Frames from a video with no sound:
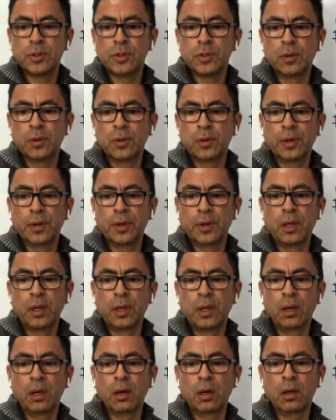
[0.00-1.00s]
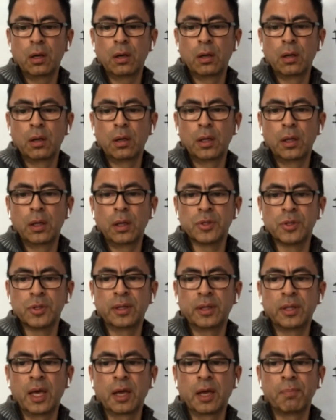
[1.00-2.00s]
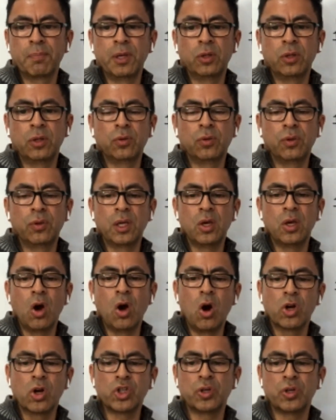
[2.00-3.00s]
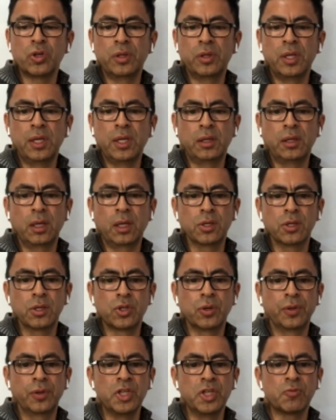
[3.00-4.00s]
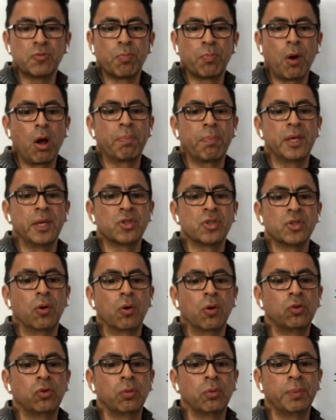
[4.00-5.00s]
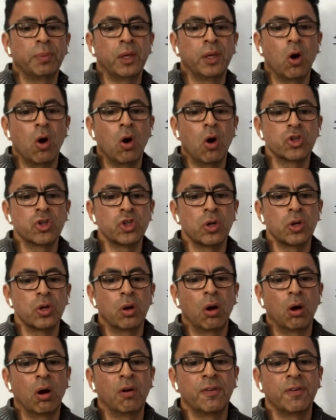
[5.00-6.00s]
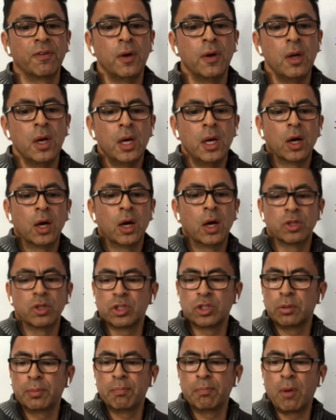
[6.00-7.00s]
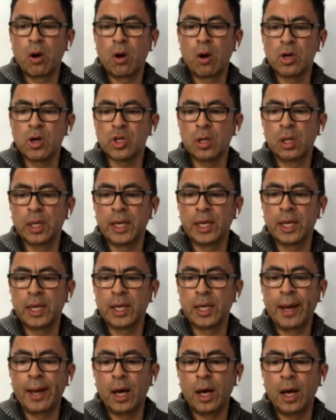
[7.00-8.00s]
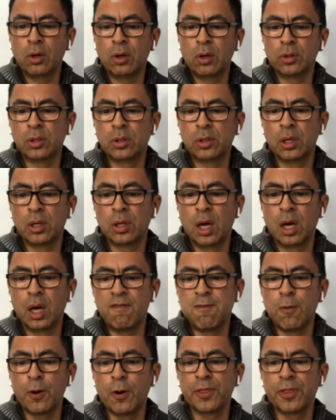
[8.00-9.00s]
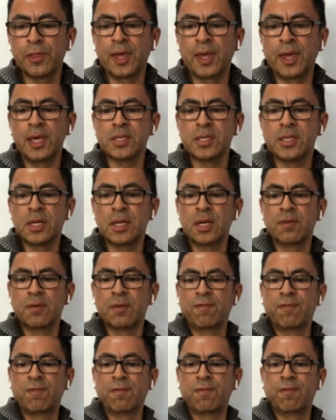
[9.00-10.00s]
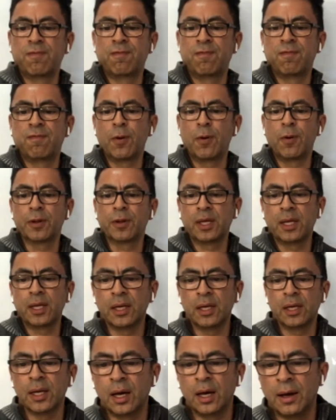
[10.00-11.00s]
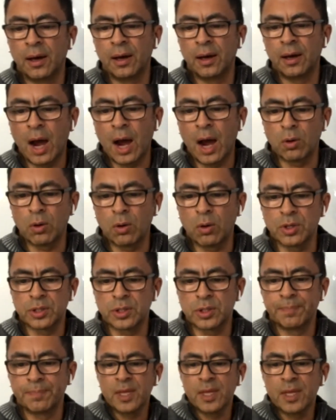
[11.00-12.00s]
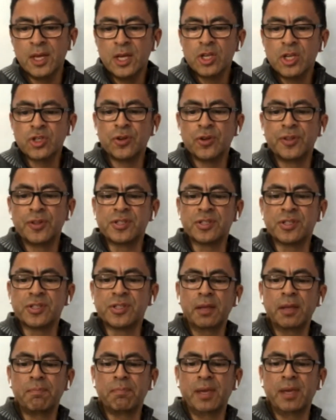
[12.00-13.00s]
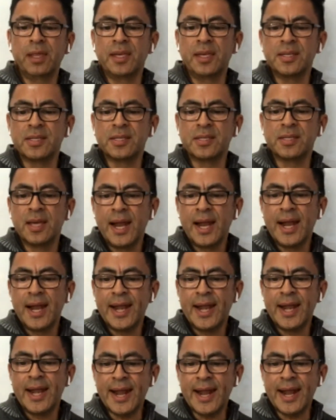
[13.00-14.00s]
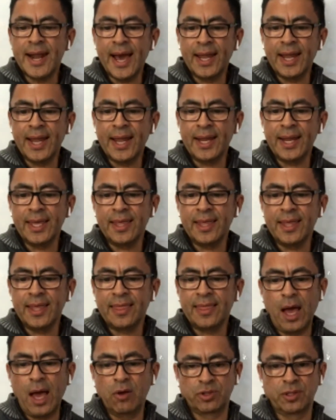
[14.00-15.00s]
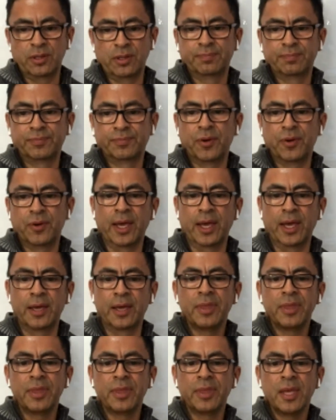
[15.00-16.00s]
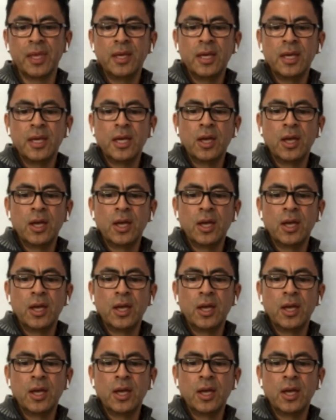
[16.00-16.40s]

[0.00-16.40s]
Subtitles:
So here, it's gonna take me to the auction details. So this property is going to be auctioned off Hudson and Marshall in about 4 days and 14 hours. So the starting bid is 90,000, okay?